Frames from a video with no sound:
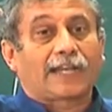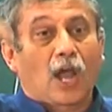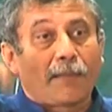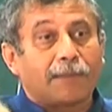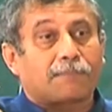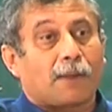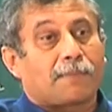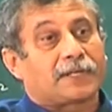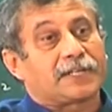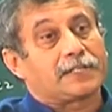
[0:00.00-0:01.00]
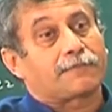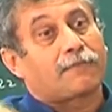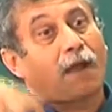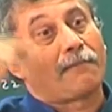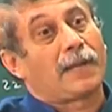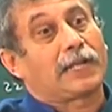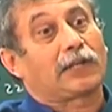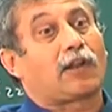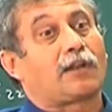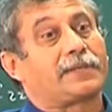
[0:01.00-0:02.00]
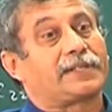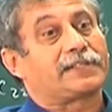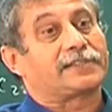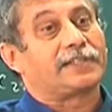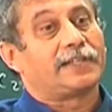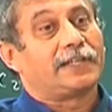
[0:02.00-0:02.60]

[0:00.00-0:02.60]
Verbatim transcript: atomic properties from molecular orbitals.